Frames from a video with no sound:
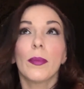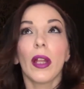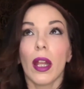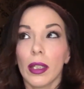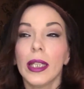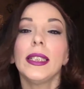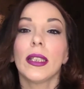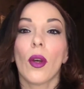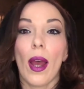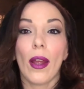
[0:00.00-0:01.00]
please
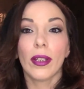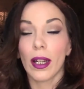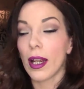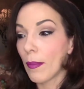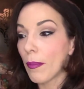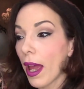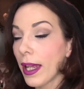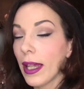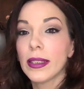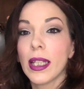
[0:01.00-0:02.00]
go out there and buy
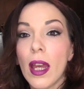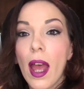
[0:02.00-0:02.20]
it.